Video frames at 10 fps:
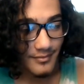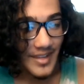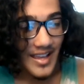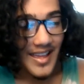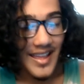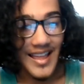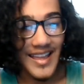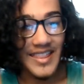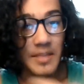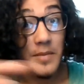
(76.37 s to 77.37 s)
like in
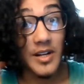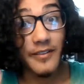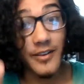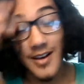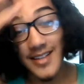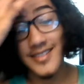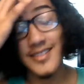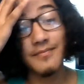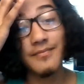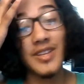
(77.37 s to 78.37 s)
the middle of the crisis
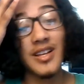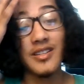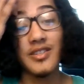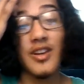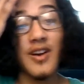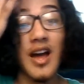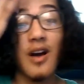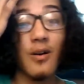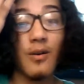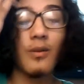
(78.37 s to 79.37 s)
because you know how
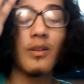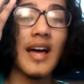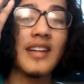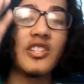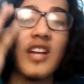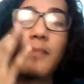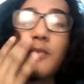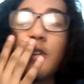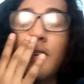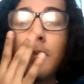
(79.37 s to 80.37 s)
last
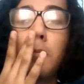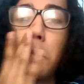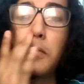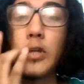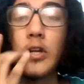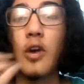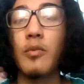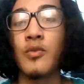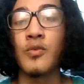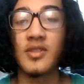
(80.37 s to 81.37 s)
chapter Shinobu
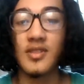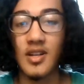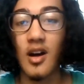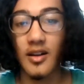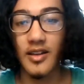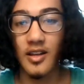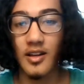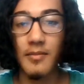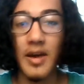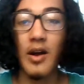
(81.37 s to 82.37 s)
was talking
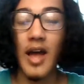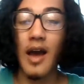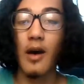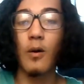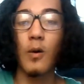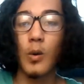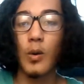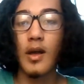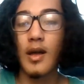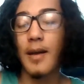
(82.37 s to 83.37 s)
about how
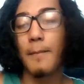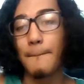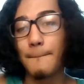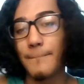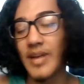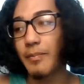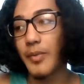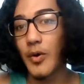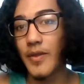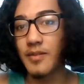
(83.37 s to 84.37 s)
Beppo
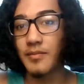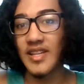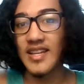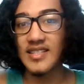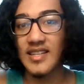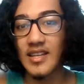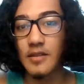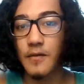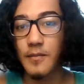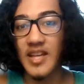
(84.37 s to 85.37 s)
and them leaked
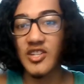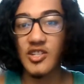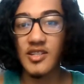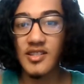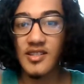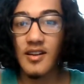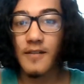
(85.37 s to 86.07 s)
information and stuff.